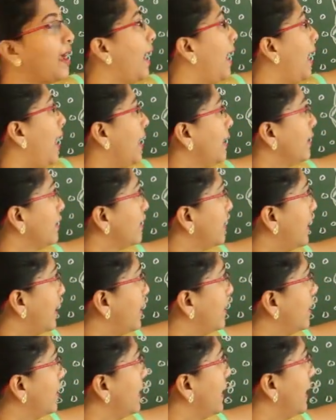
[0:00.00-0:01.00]
And
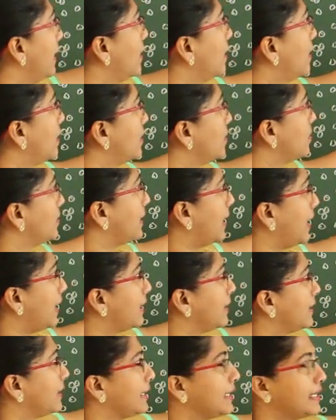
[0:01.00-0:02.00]
then inner to
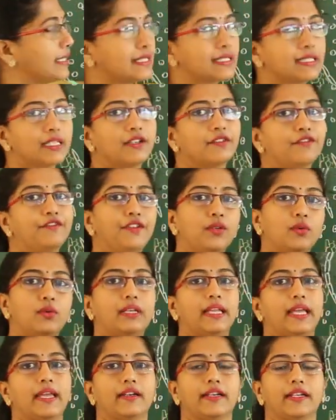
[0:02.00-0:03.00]
that is few
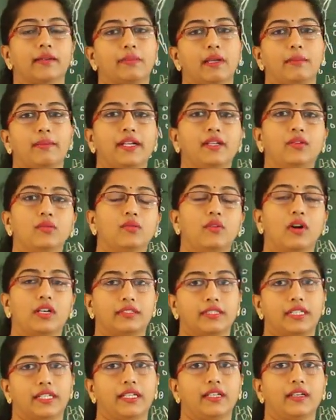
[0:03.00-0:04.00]
layered, it may be 2 or
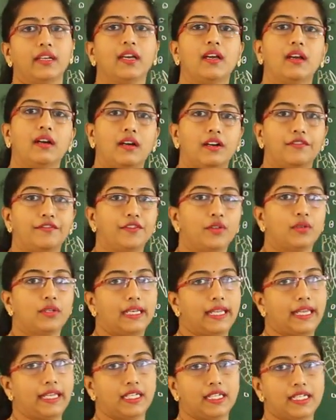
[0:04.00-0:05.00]
3 a few
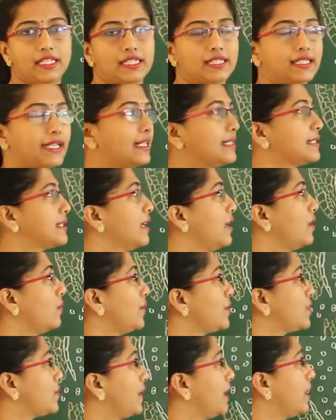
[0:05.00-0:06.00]
layered cells,
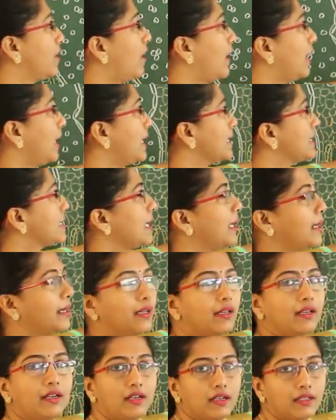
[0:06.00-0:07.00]
which we call as
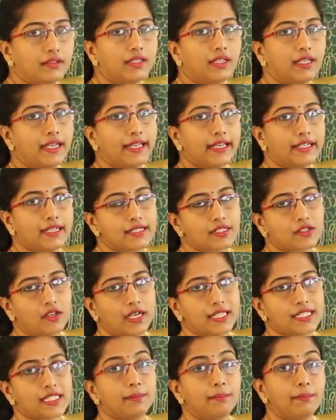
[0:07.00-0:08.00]
the layer is
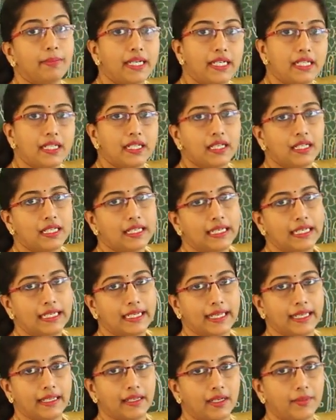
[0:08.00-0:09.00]
called as middle
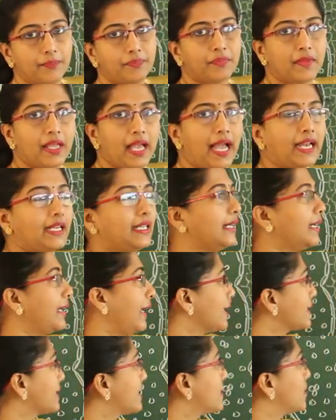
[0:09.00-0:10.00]
layer, and
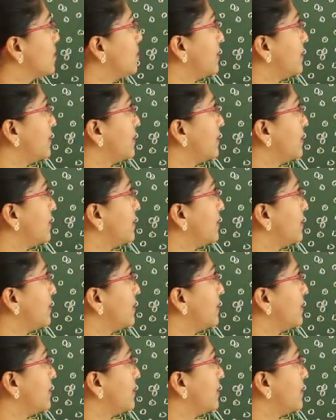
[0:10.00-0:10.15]
next to